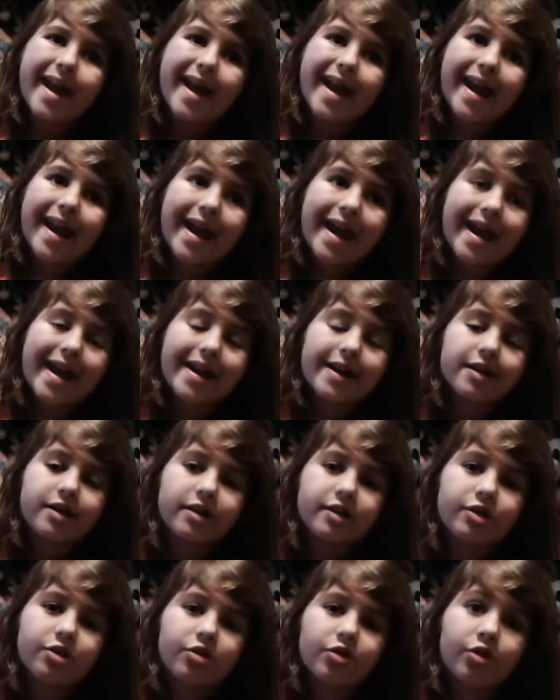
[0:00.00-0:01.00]
And
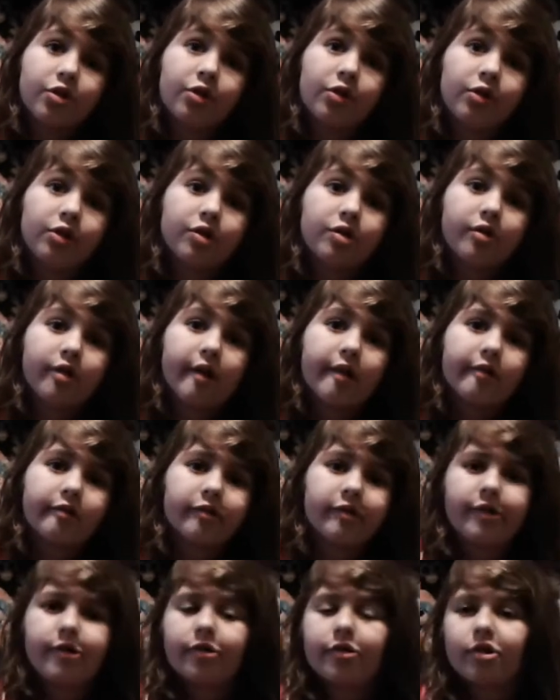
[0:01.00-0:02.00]
you're
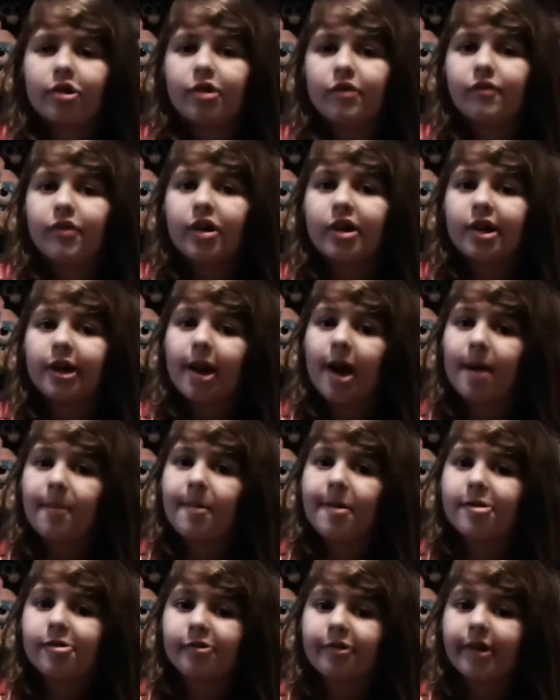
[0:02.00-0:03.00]
going to look it up
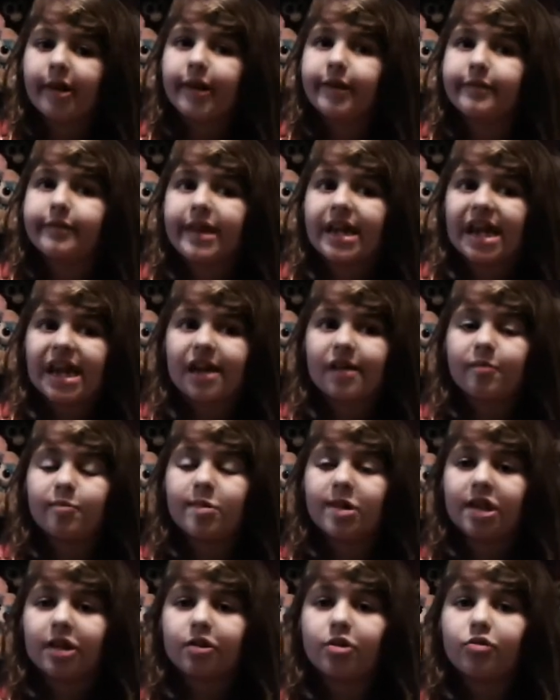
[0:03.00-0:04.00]
and you're going to see,
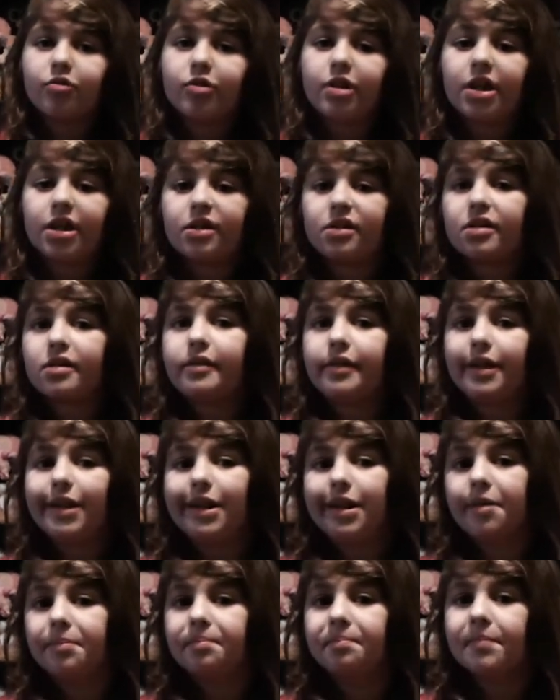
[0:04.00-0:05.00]
because you need to
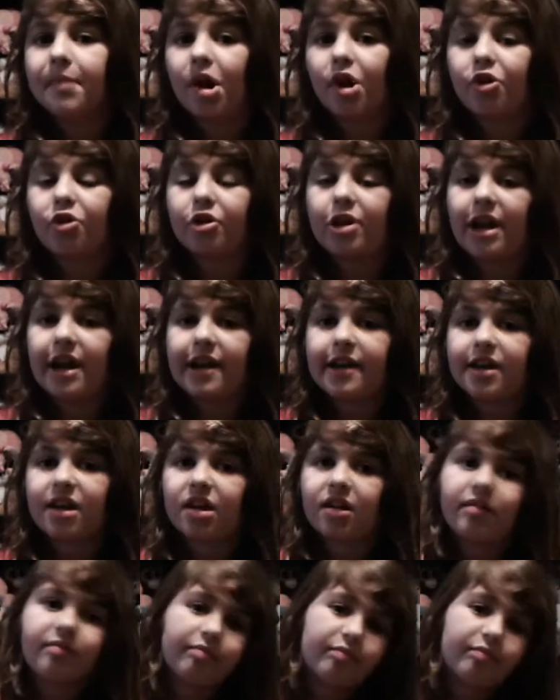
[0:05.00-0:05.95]
see the market.